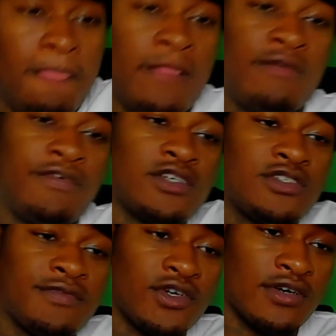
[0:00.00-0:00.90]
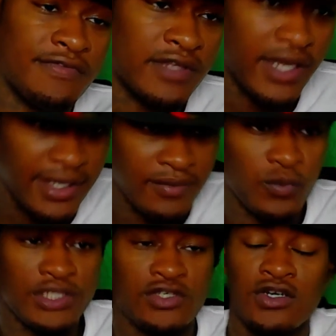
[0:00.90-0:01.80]
First of all, flight.
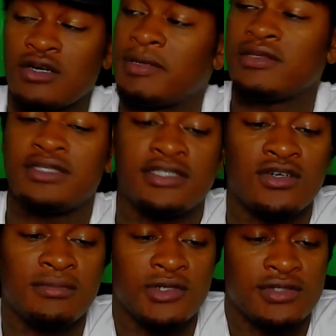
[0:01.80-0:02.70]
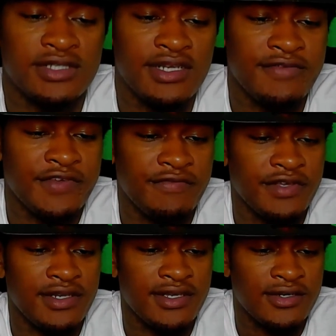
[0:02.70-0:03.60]
We talk about this almost in every
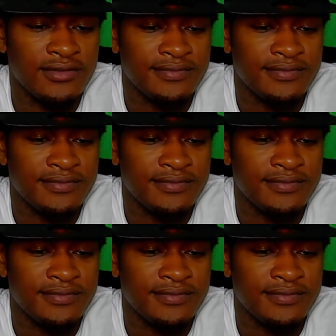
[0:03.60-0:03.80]
video.